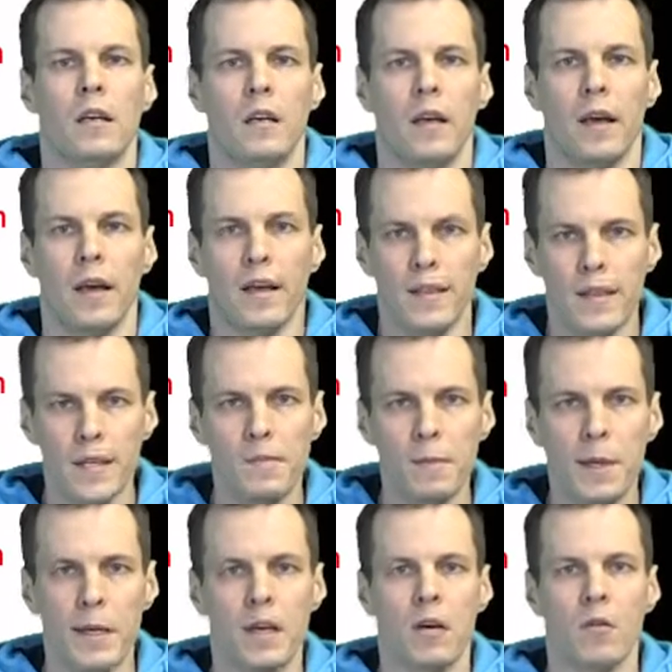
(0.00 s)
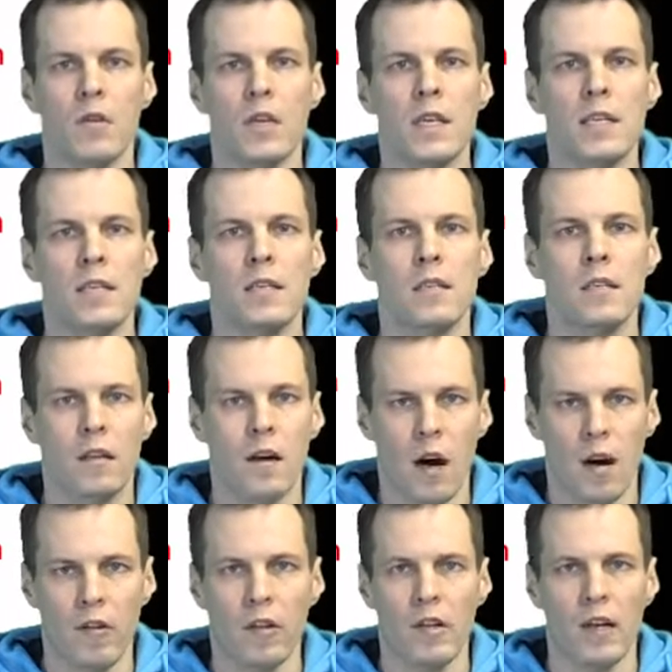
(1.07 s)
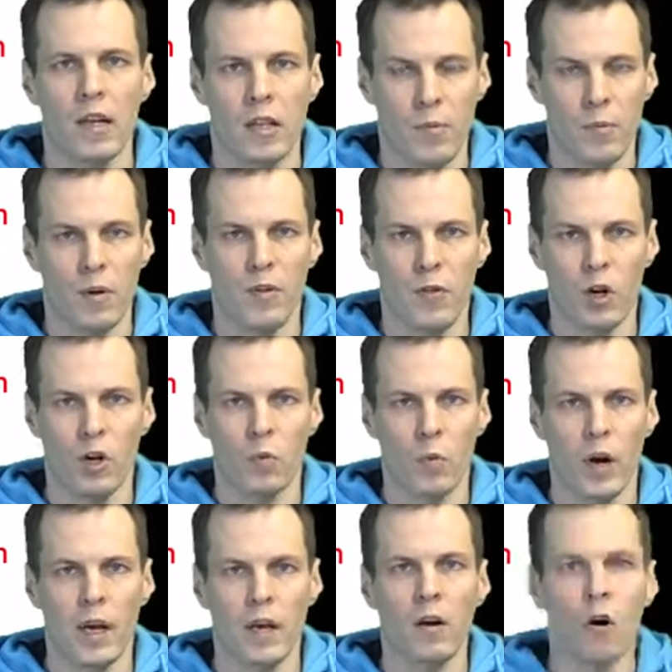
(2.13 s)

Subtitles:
in this video is currently the preferred way